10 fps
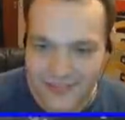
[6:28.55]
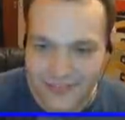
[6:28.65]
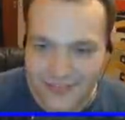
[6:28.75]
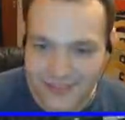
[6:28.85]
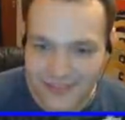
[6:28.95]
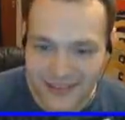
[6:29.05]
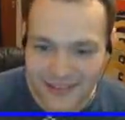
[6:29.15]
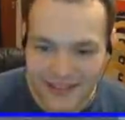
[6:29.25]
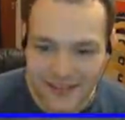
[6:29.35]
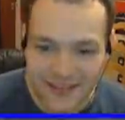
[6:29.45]

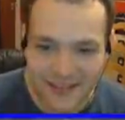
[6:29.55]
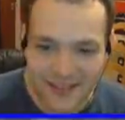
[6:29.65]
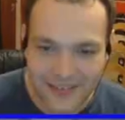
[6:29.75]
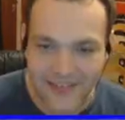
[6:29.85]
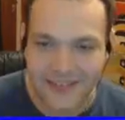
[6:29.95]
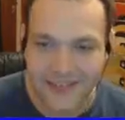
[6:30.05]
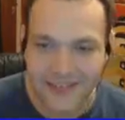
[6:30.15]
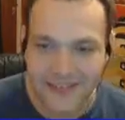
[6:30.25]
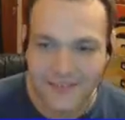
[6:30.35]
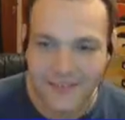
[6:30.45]

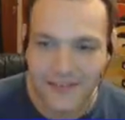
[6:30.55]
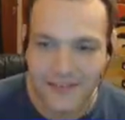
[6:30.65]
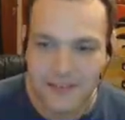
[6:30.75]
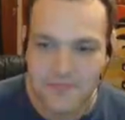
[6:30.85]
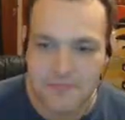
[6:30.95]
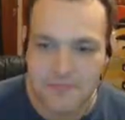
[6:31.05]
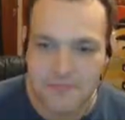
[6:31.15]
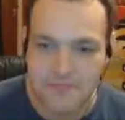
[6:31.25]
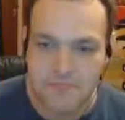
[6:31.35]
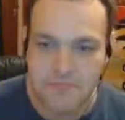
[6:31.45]

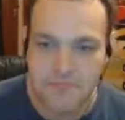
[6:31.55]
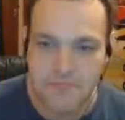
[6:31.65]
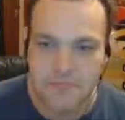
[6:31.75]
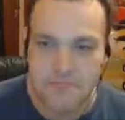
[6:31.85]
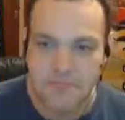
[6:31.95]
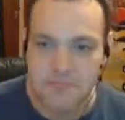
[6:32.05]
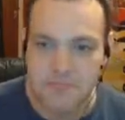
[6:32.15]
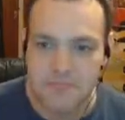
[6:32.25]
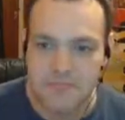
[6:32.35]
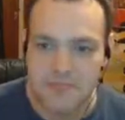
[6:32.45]

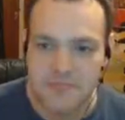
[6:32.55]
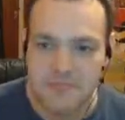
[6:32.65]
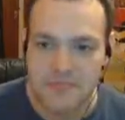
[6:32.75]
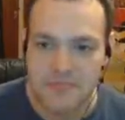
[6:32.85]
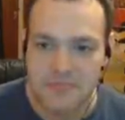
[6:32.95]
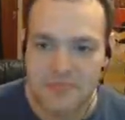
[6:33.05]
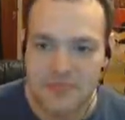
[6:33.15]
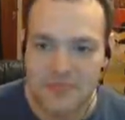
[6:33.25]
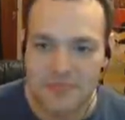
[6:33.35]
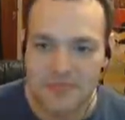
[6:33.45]

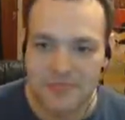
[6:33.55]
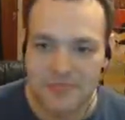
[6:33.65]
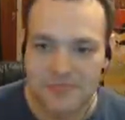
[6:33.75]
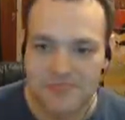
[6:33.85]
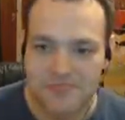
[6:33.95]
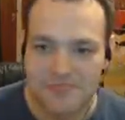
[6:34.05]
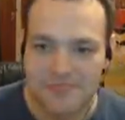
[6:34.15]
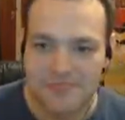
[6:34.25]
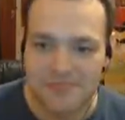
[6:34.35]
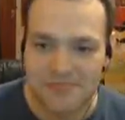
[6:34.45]

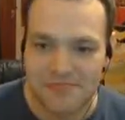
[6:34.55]
Nobody speaks.